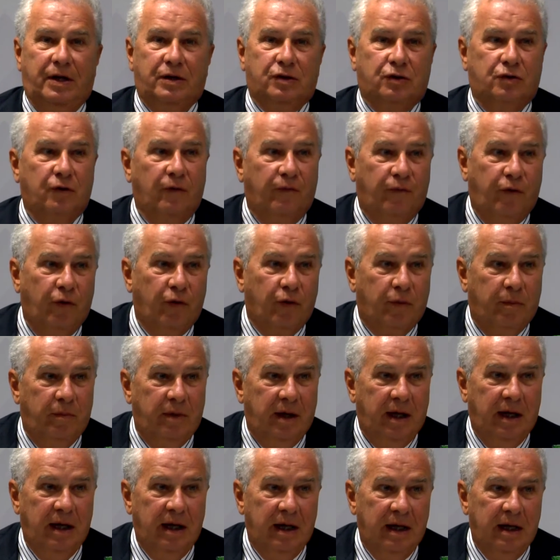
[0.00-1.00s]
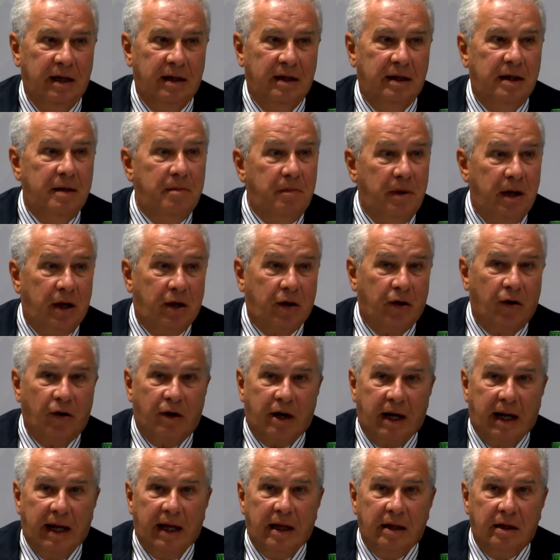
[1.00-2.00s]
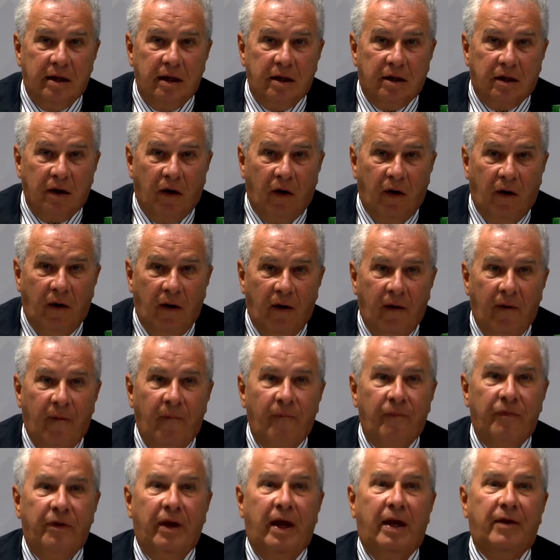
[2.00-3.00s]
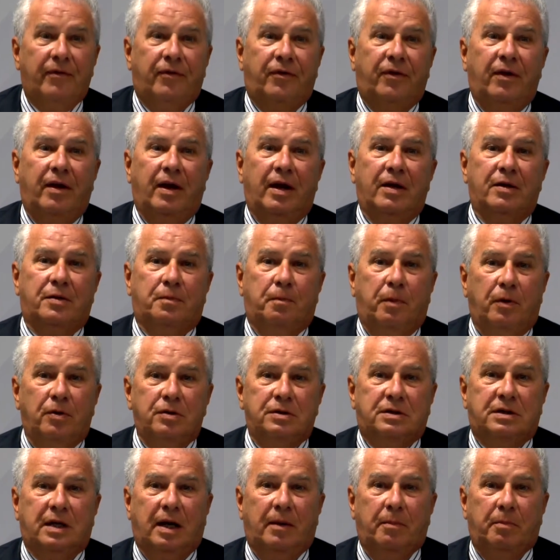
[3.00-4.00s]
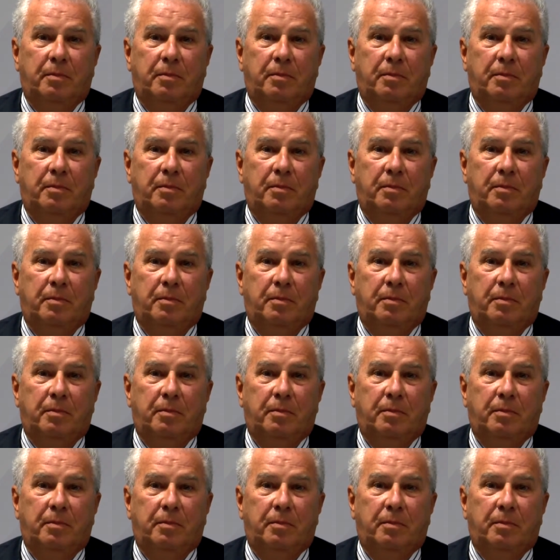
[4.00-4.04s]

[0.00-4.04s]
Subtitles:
You develop farming to an extent thanks to microcredits,